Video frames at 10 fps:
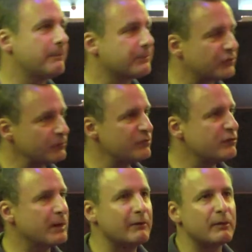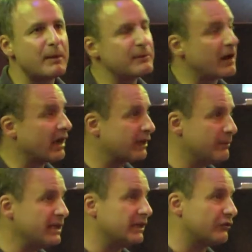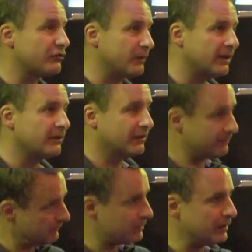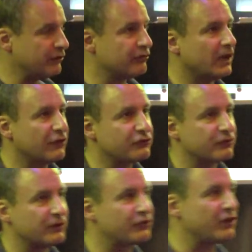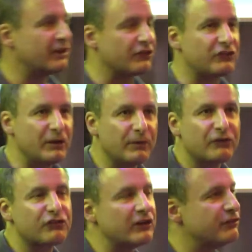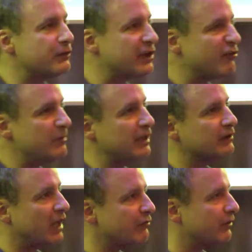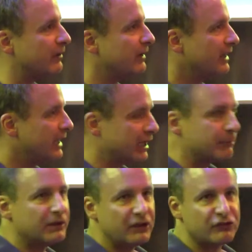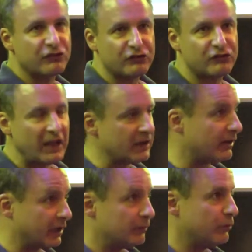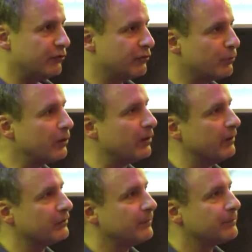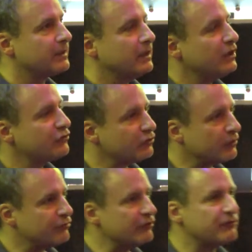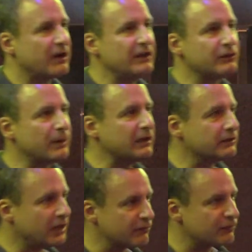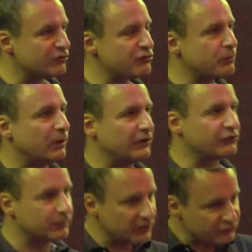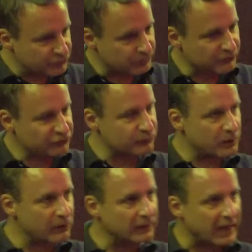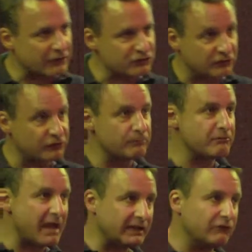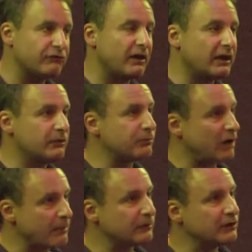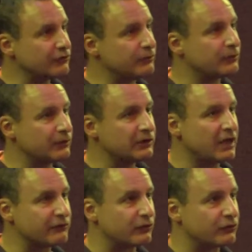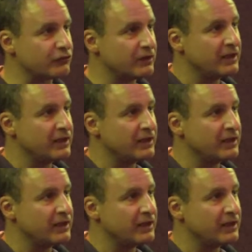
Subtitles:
some of you might remember Archimedes, right? The Greek philosopher and scientist. He once said, if you give me a lever and a place to stand, I can move the world. So if we find the right leverage points, the places where small actions magnified properly through good levers